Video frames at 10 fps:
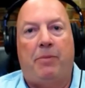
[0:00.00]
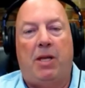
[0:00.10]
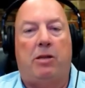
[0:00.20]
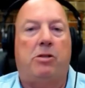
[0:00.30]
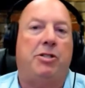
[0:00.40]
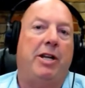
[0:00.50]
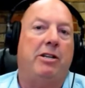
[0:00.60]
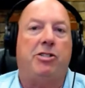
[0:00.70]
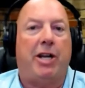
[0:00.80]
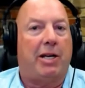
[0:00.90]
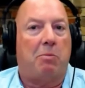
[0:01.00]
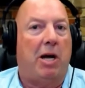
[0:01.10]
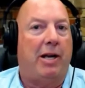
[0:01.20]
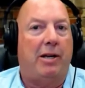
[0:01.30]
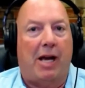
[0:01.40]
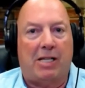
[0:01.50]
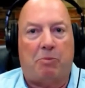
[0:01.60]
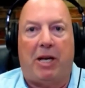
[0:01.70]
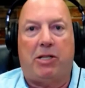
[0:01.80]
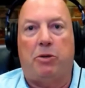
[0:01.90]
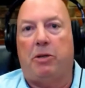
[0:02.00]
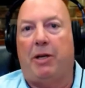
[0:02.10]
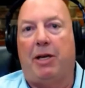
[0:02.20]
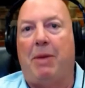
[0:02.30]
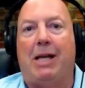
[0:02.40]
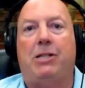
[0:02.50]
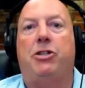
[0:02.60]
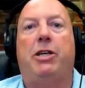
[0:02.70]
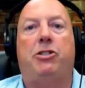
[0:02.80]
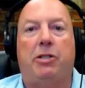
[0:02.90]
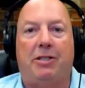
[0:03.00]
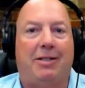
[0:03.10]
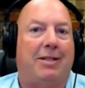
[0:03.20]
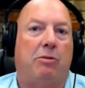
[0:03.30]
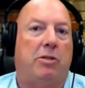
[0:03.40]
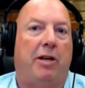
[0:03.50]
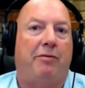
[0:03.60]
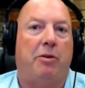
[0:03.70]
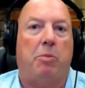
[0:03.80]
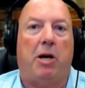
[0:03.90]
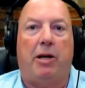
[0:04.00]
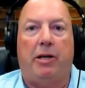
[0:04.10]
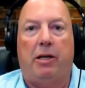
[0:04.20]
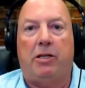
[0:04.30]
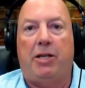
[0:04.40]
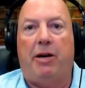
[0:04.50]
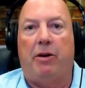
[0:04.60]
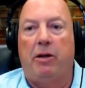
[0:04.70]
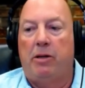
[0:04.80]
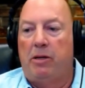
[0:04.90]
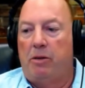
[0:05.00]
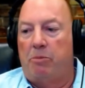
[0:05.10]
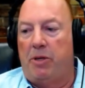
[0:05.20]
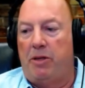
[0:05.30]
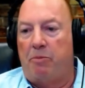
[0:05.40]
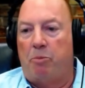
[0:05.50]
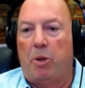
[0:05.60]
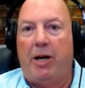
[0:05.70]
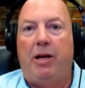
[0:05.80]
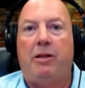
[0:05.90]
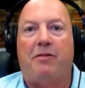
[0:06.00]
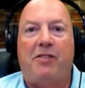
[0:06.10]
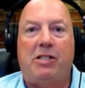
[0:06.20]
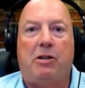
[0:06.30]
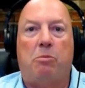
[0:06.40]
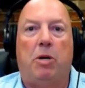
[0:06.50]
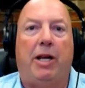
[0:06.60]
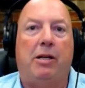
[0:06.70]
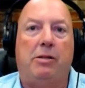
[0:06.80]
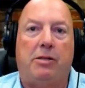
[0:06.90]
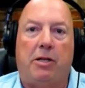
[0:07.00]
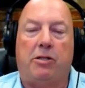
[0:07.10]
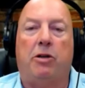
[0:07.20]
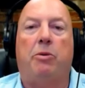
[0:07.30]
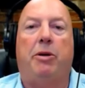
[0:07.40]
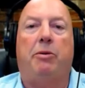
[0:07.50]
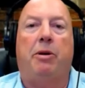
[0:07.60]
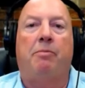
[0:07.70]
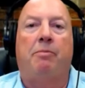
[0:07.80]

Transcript: Now, there's an energetic mind aspect to it, like imagination exists outside of your body, etc. But the brain, the physical brain, doesn't go anywhere.